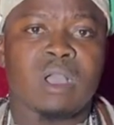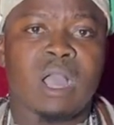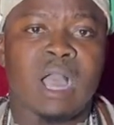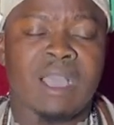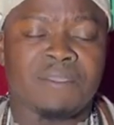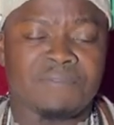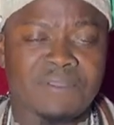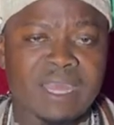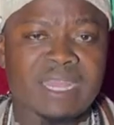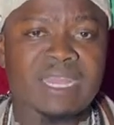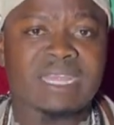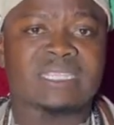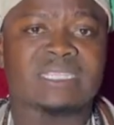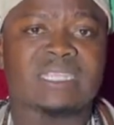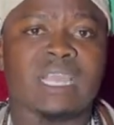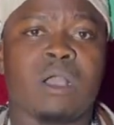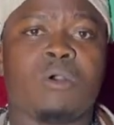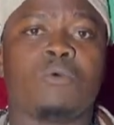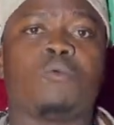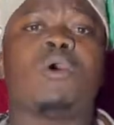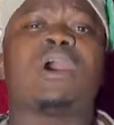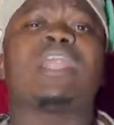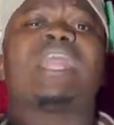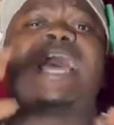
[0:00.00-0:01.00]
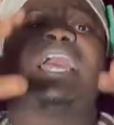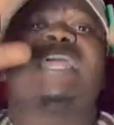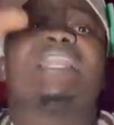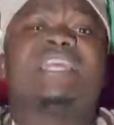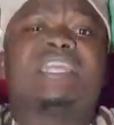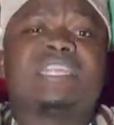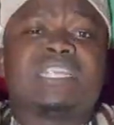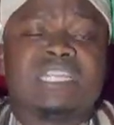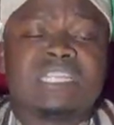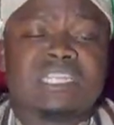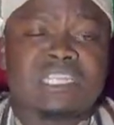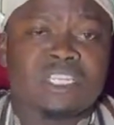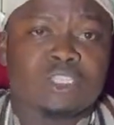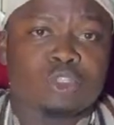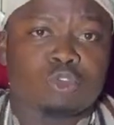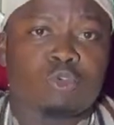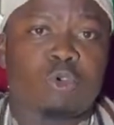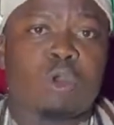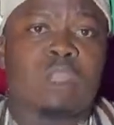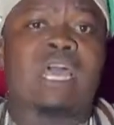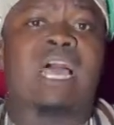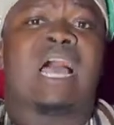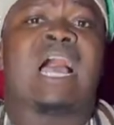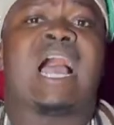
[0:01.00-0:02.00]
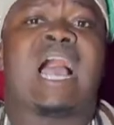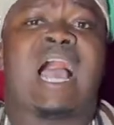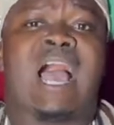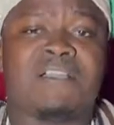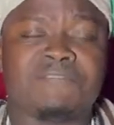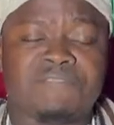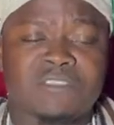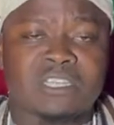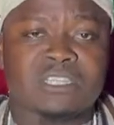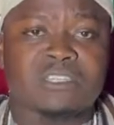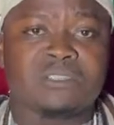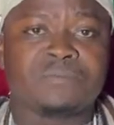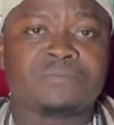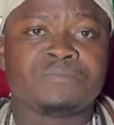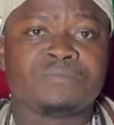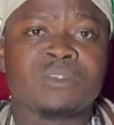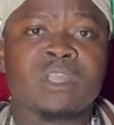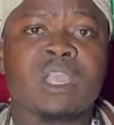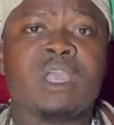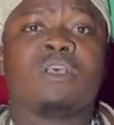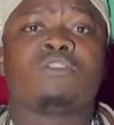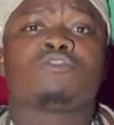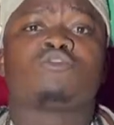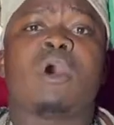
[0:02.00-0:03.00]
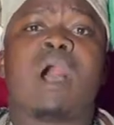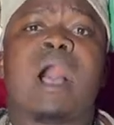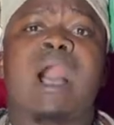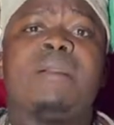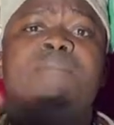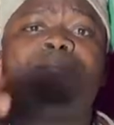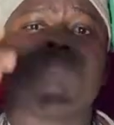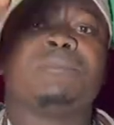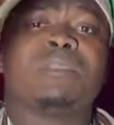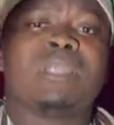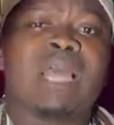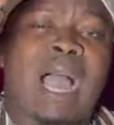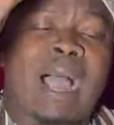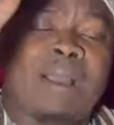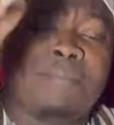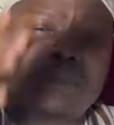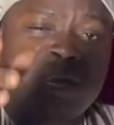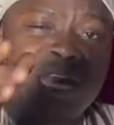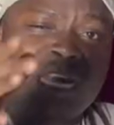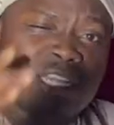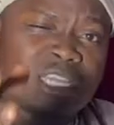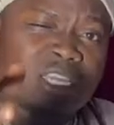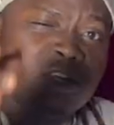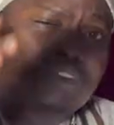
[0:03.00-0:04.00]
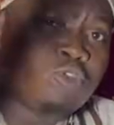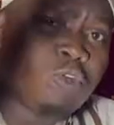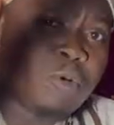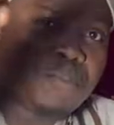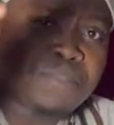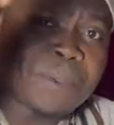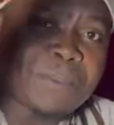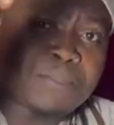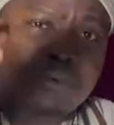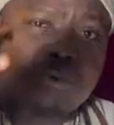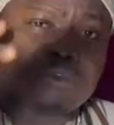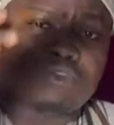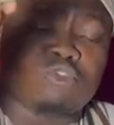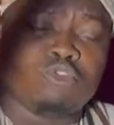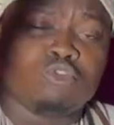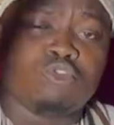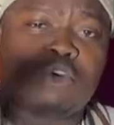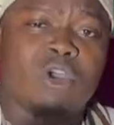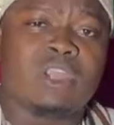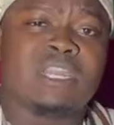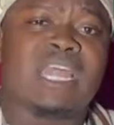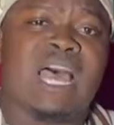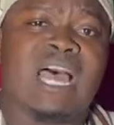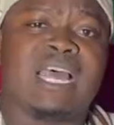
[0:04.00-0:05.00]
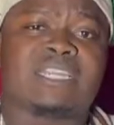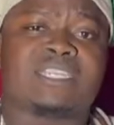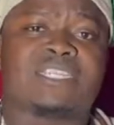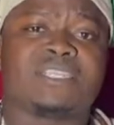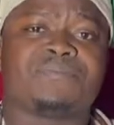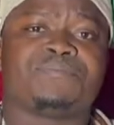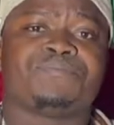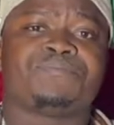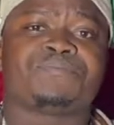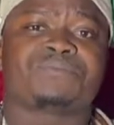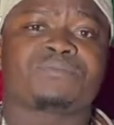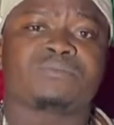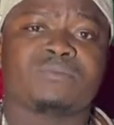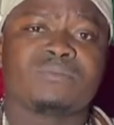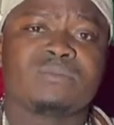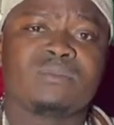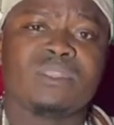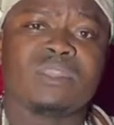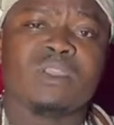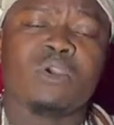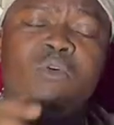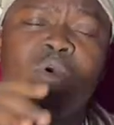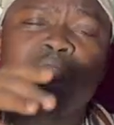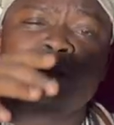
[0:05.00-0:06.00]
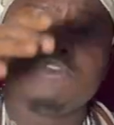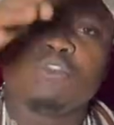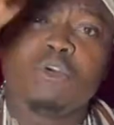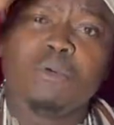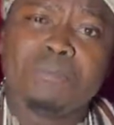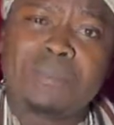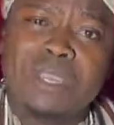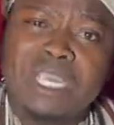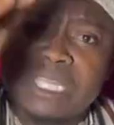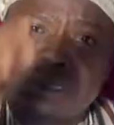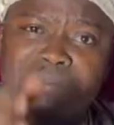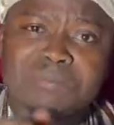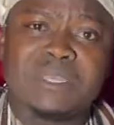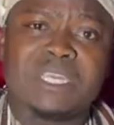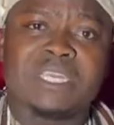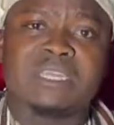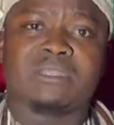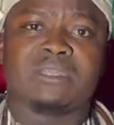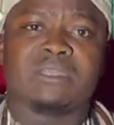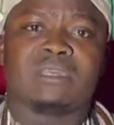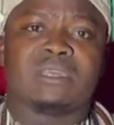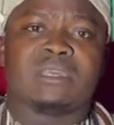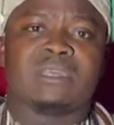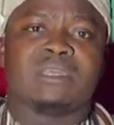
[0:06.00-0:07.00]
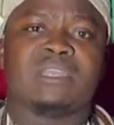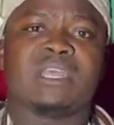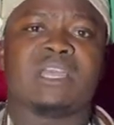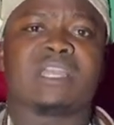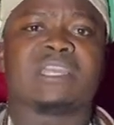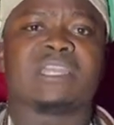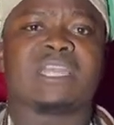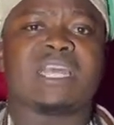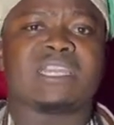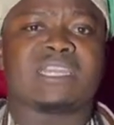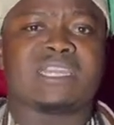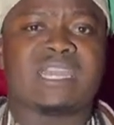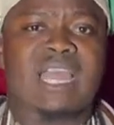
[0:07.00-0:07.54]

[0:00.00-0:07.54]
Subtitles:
I understand. What I need in this world, I have it. So I'm letting you people to know that when you meet me, the great